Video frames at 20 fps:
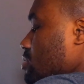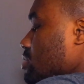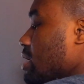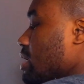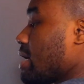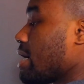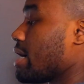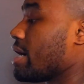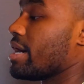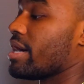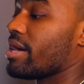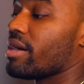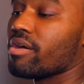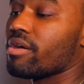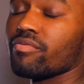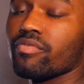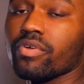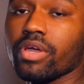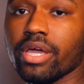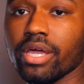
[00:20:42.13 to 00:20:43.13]
I
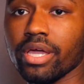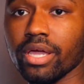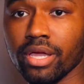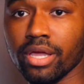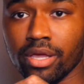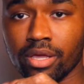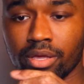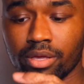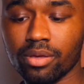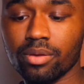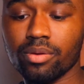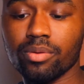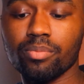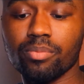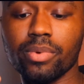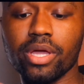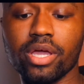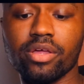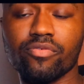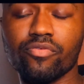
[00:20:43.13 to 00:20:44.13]
have a
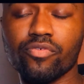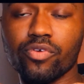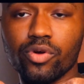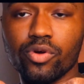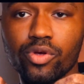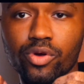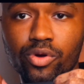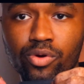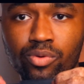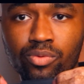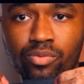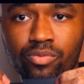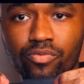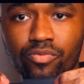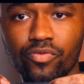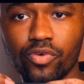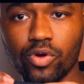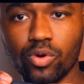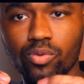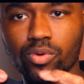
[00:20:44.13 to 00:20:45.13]
Manfrotto
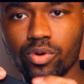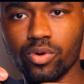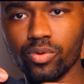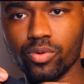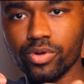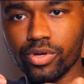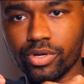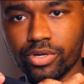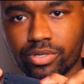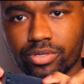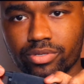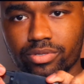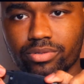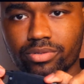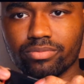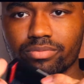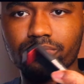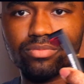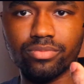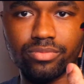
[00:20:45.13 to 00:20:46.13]
phone holder
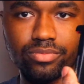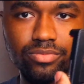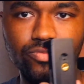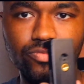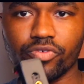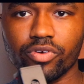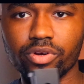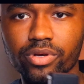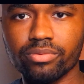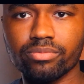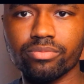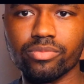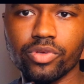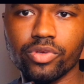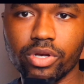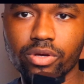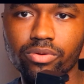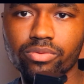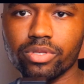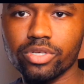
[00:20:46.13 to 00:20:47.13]
for,
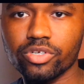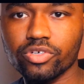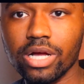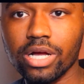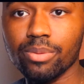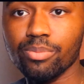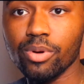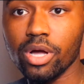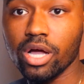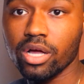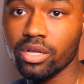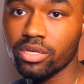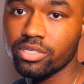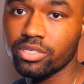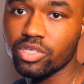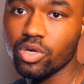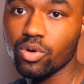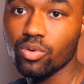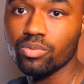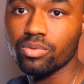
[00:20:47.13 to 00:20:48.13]
you know, the tripod,
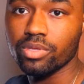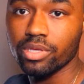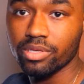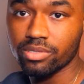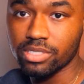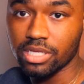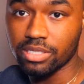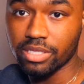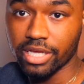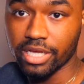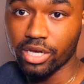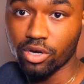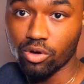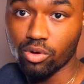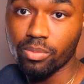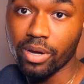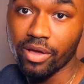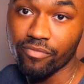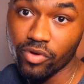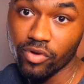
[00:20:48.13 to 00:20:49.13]
so something can
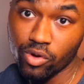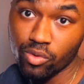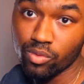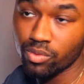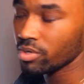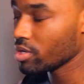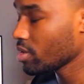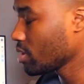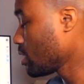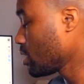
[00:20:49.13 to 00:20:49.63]
hold my phone.